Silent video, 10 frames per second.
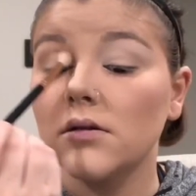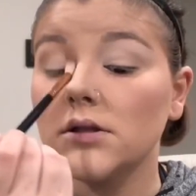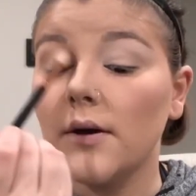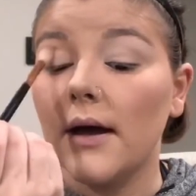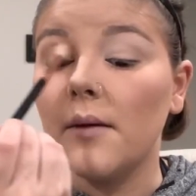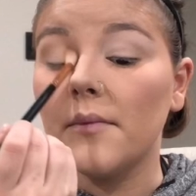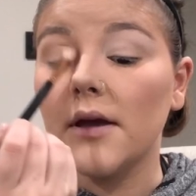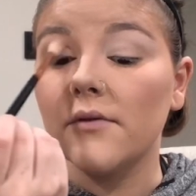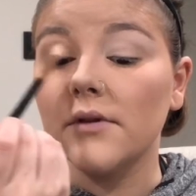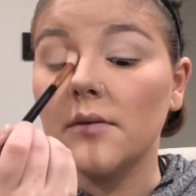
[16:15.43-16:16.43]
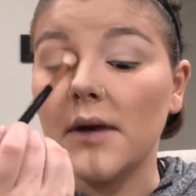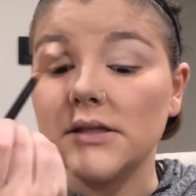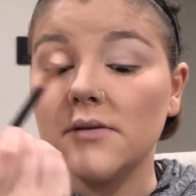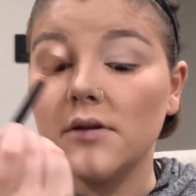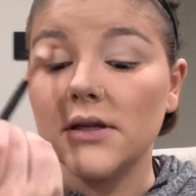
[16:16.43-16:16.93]
So I am being really
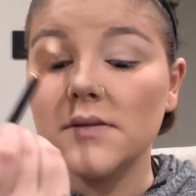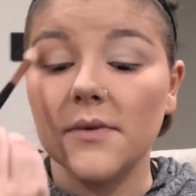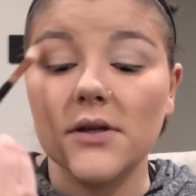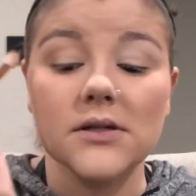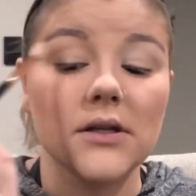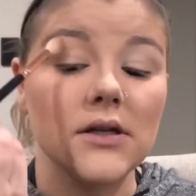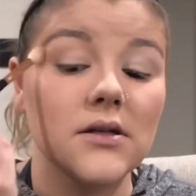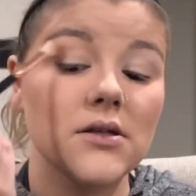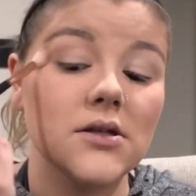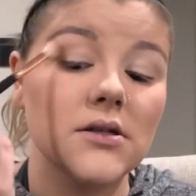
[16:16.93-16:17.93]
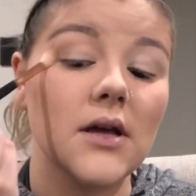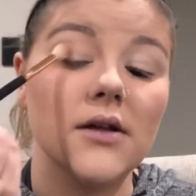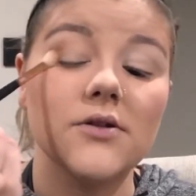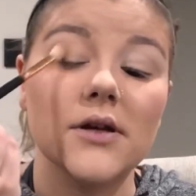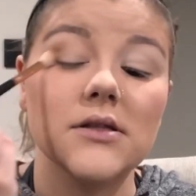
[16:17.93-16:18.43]
messy with this because it is just
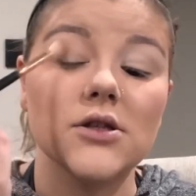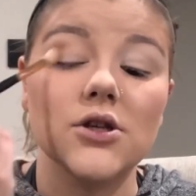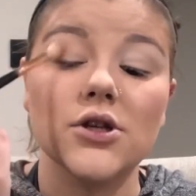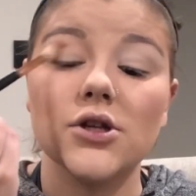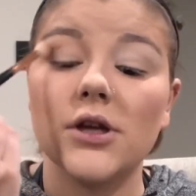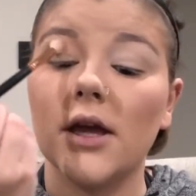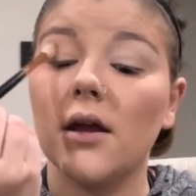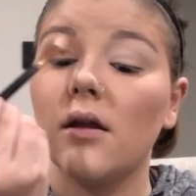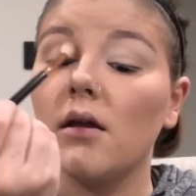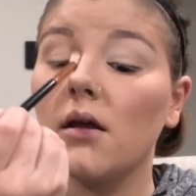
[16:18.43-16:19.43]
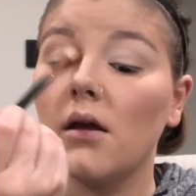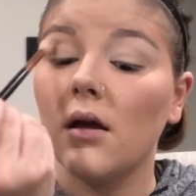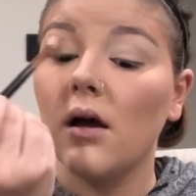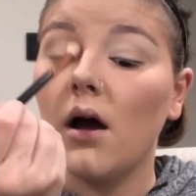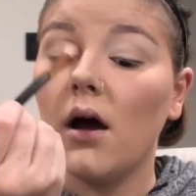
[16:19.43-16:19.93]
that transition shade.
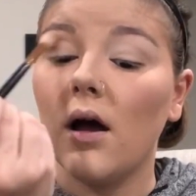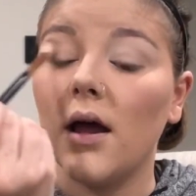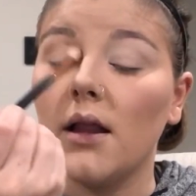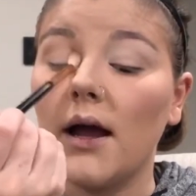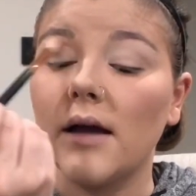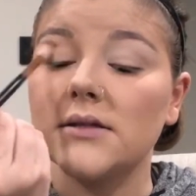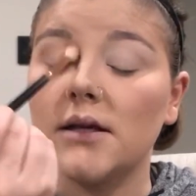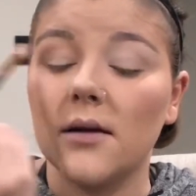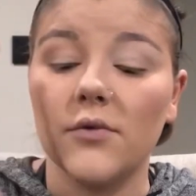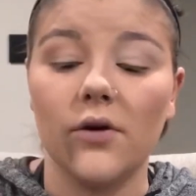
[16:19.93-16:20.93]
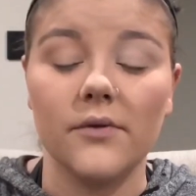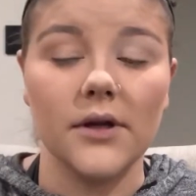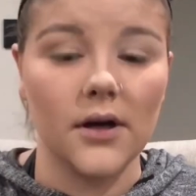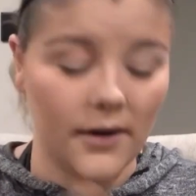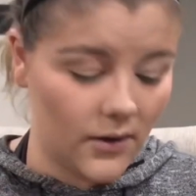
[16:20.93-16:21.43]
And like I said, I'm not
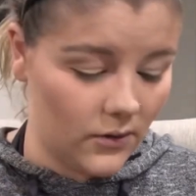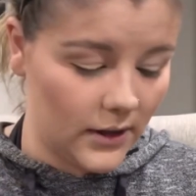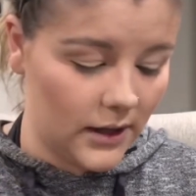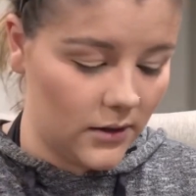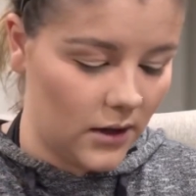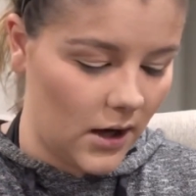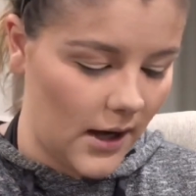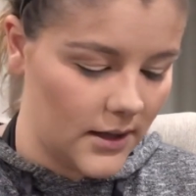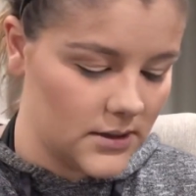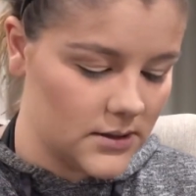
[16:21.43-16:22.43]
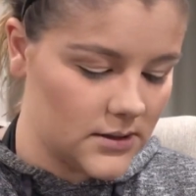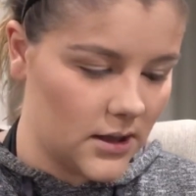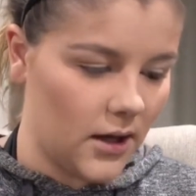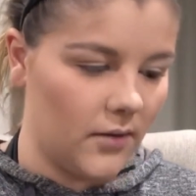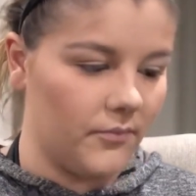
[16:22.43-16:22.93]
really going all out on the eyes.
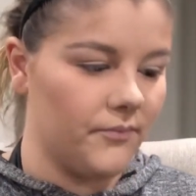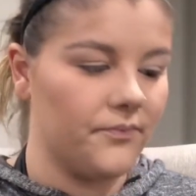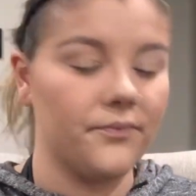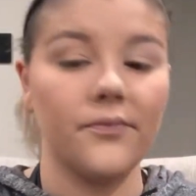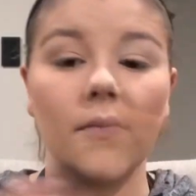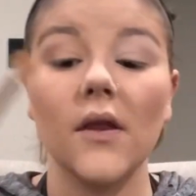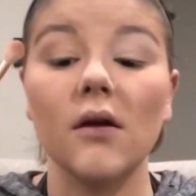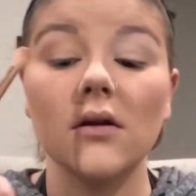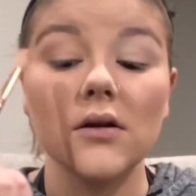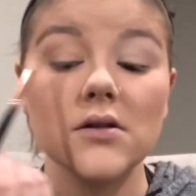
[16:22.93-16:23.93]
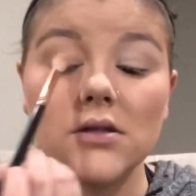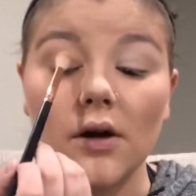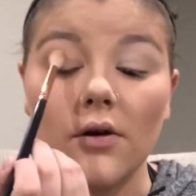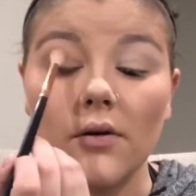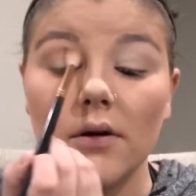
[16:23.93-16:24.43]
So
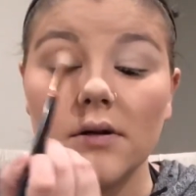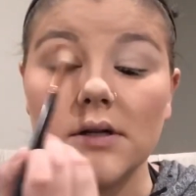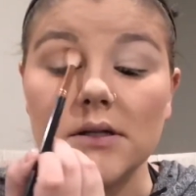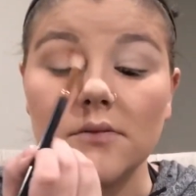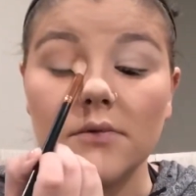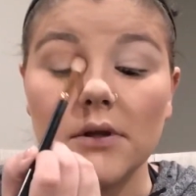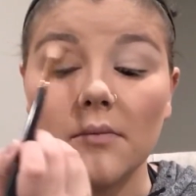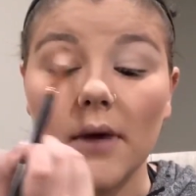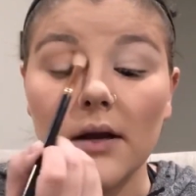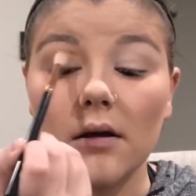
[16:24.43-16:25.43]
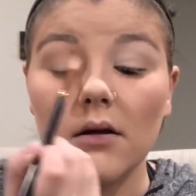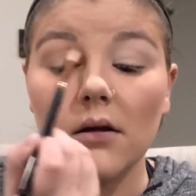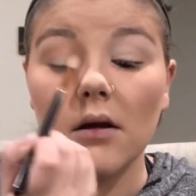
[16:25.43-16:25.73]
it doesn't really matter.